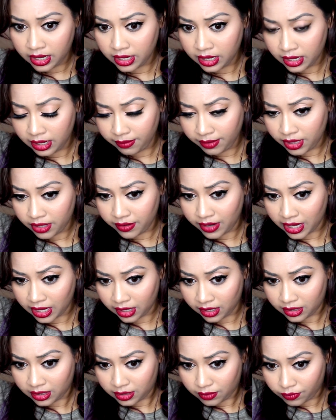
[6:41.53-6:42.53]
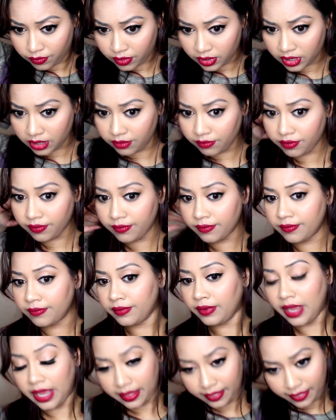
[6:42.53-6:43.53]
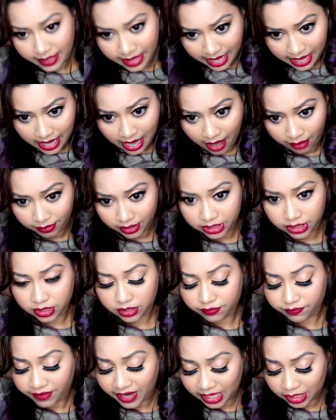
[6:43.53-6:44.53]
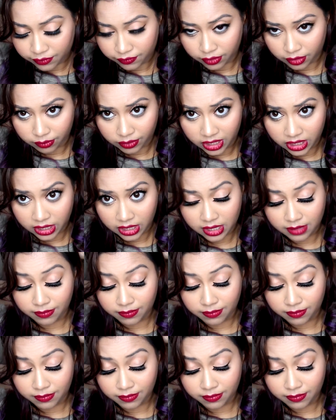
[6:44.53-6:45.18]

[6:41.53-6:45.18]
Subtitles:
Let me do another one, and then I will just fast forward it.